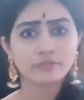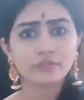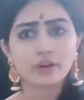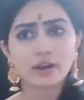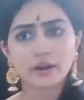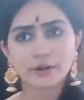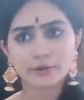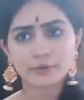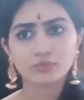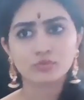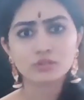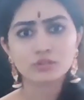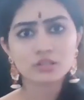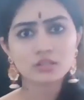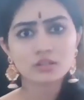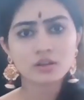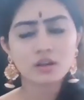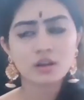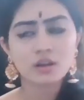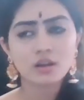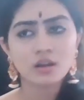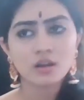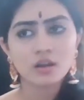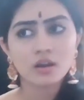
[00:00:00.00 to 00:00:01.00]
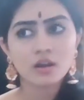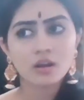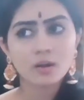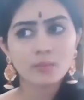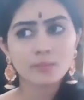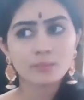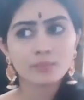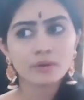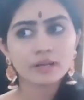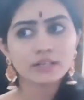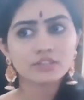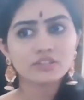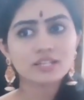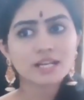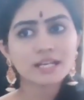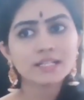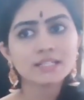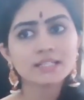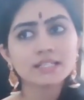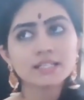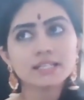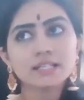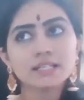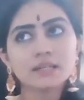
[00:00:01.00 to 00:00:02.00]
of Adavus, but
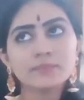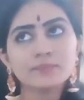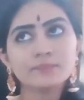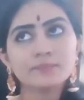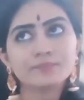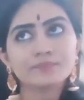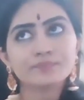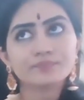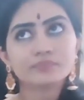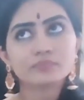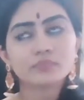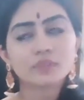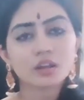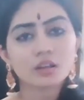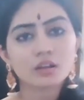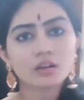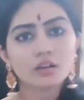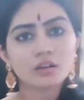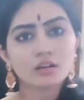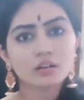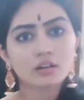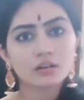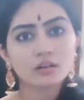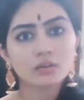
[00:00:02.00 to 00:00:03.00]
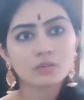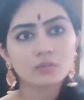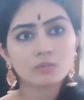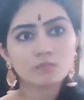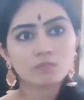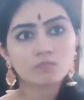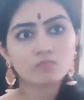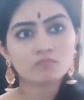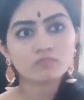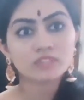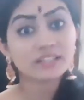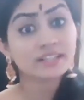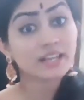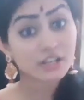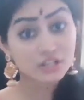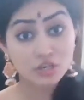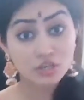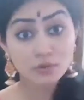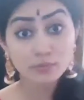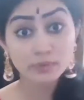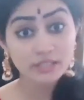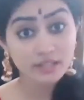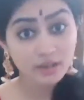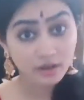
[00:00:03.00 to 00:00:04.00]
generally the
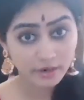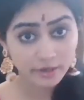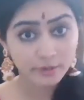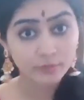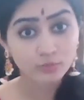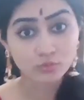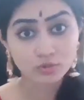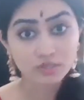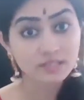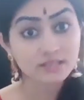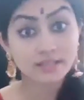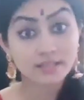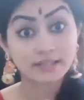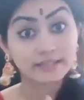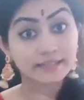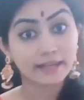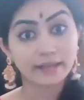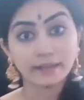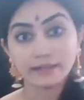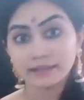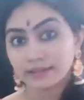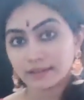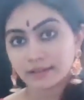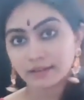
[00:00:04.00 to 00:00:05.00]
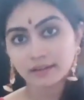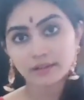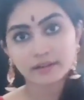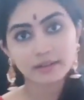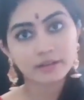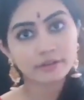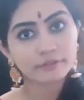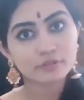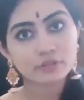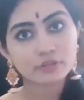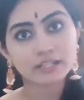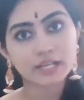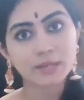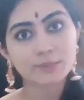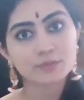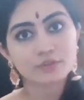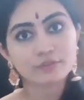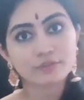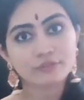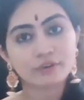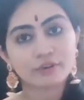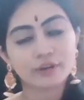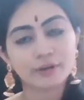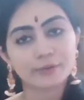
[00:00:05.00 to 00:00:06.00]
Dashabida Adavus, the 10 different
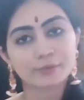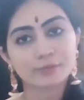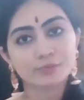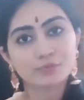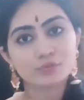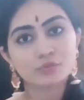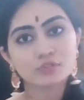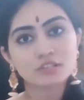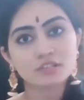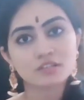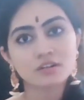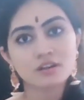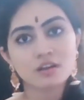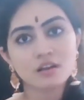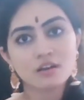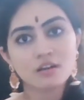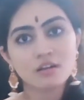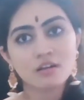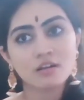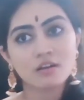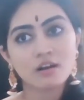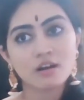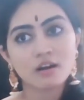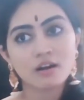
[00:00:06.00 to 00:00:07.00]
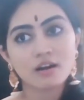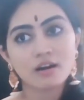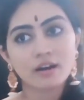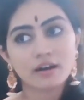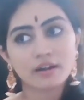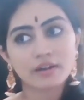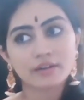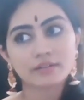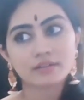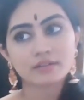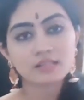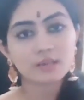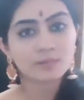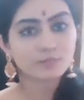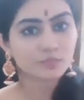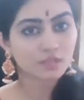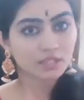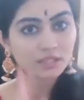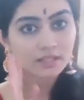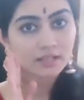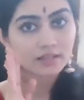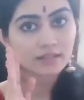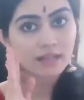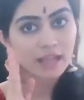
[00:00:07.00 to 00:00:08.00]
types of Adavus are
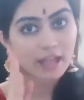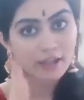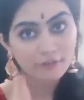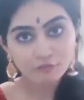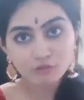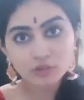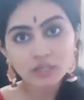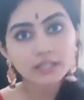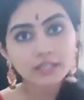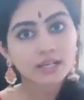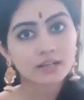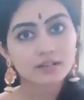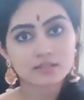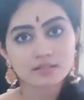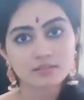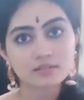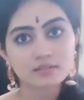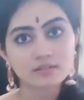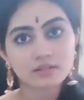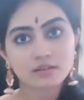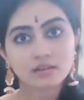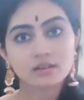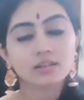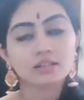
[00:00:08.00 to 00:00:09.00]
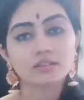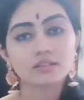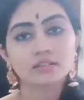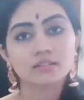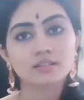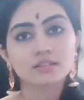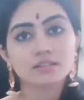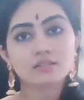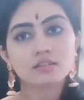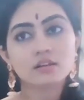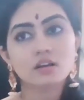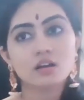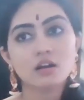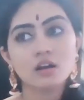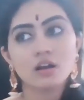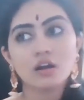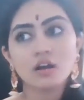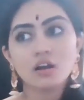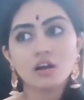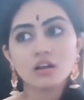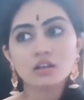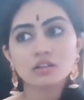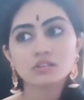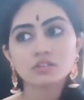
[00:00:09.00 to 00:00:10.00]
something that every dancer learns.
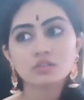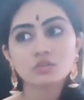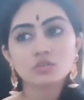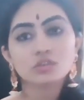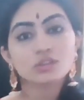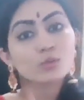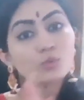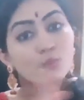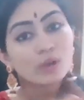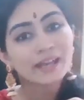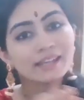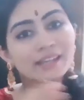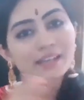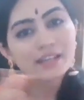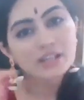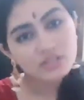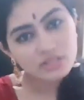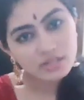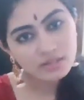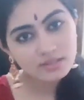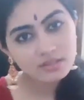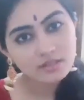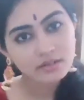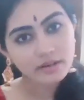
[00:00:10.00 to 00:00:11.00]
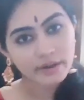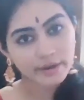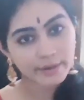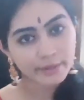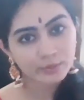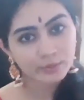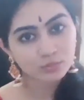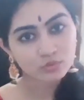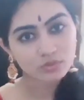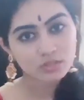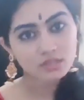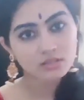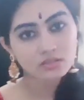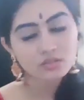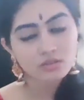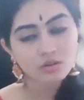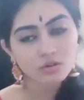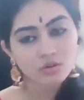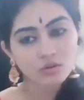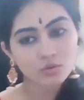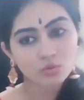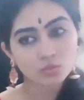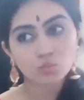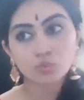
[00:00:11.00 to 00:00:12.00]
So the variations in Adavus,
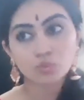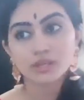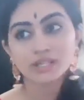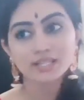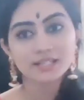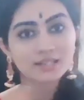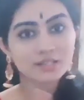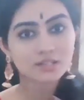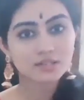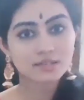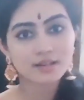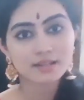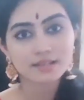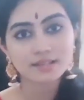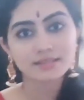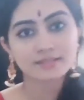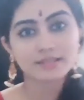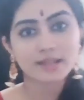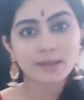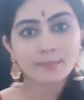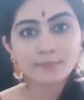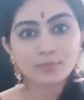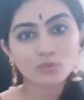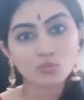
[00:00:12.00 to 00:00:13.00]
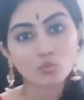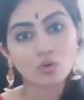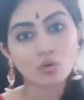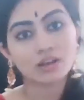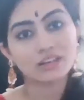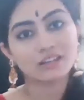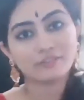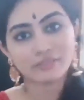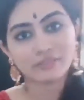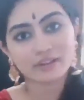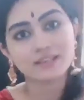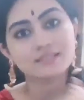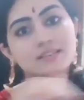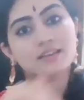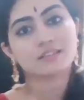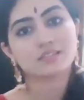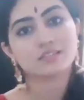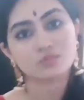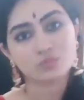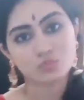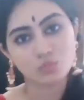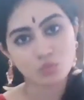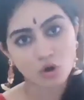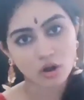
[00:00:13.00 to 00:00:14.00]
which step qualifies
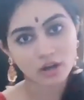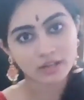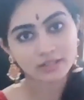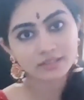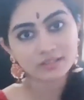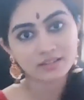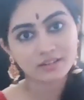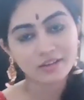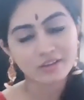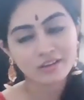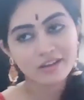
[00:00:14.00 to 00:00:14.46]
as what,